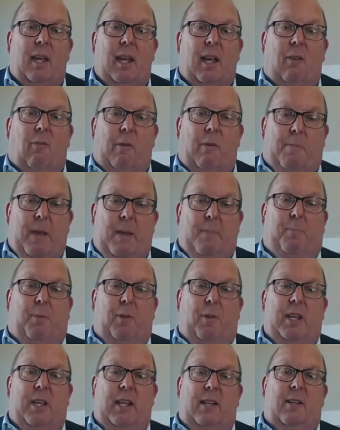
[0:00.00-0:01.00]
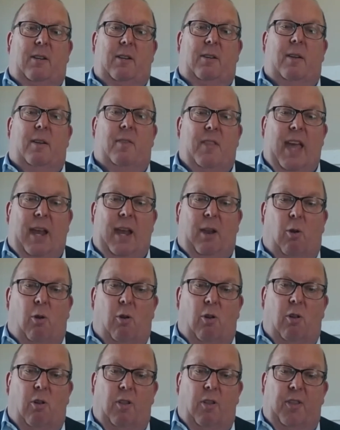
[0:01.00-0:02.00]
When people hear that
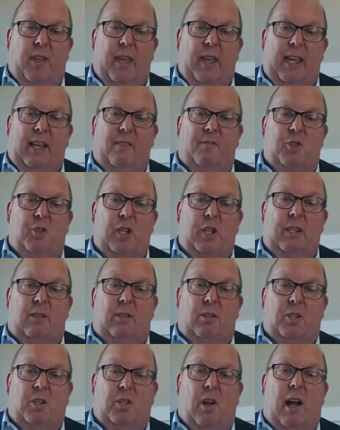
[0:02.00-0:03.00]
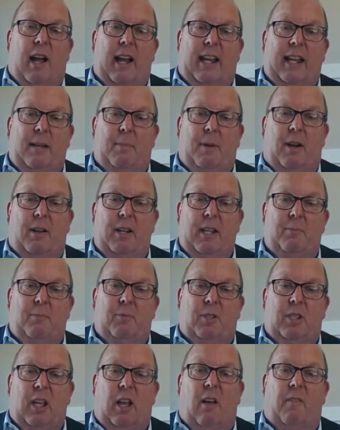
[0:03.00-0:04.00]
whole thing of Jesus talking about
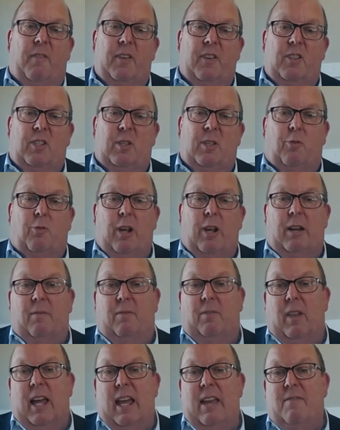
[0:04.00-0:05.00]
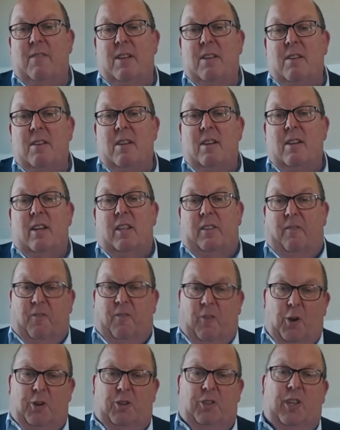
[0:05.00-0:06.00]
himself as the bread of life, the
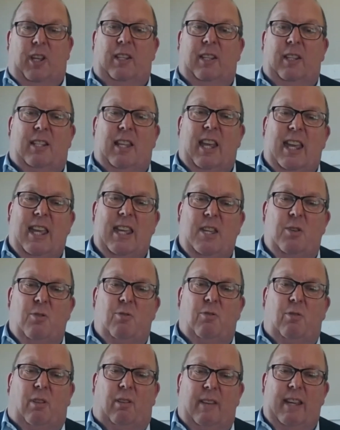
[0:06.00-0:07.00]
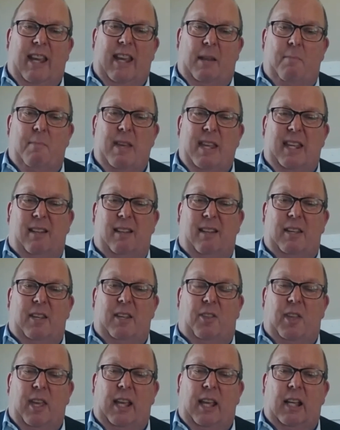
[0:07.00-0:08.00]
first thing that they usually and
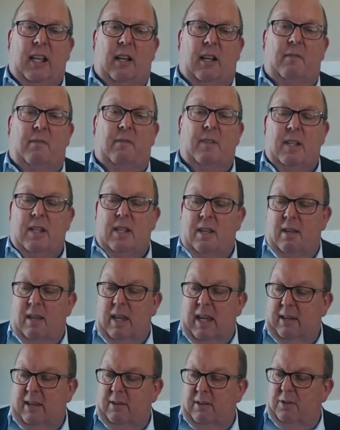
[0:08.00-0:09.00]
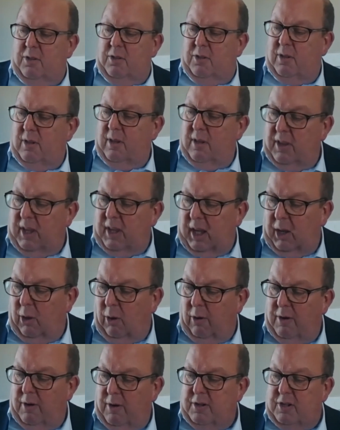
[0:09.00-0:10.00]
immediately think of is the
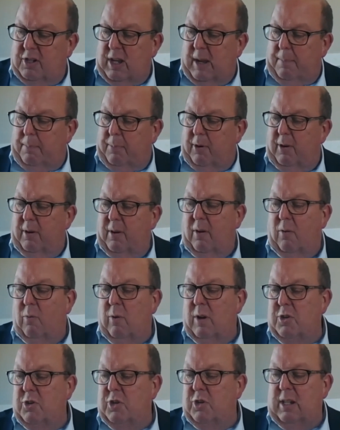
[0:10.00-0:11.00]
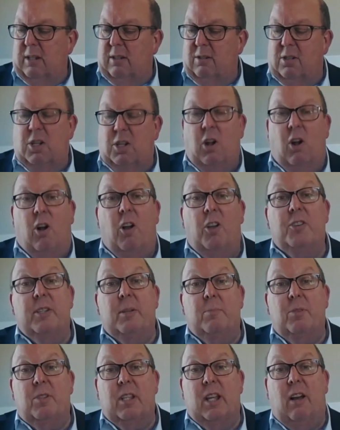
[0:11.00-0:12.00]
Lord's Supper, when Jesus calls
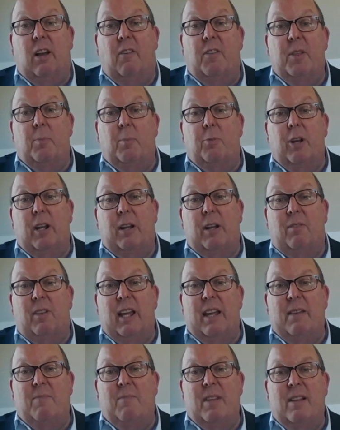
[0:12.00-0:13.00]
himself the bread of life.